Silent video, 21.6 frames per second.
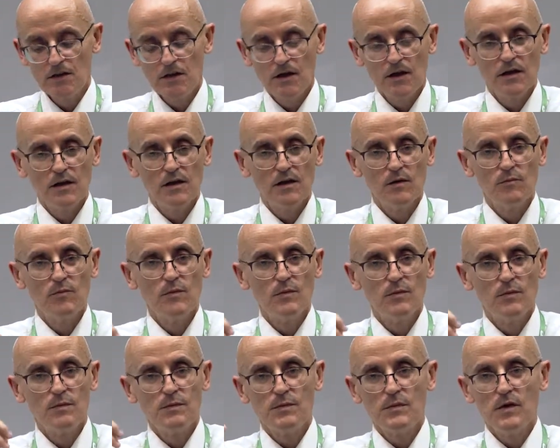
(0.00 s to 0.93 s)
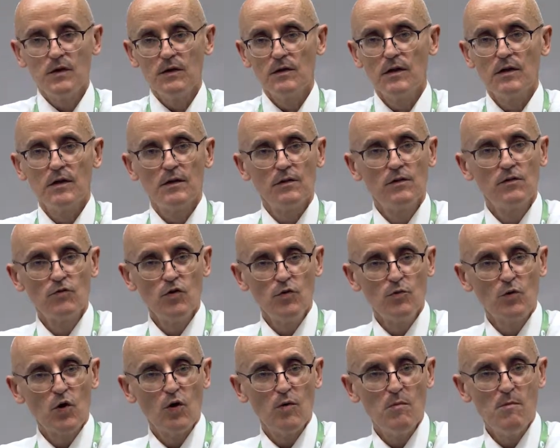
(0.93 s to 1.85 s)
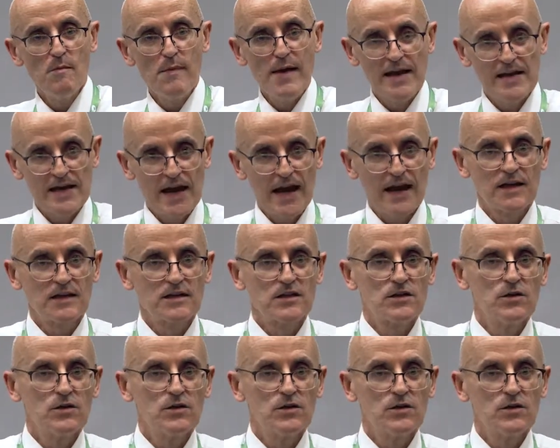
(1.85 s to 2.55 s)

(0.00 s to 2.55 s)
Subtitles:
a group called MedAct,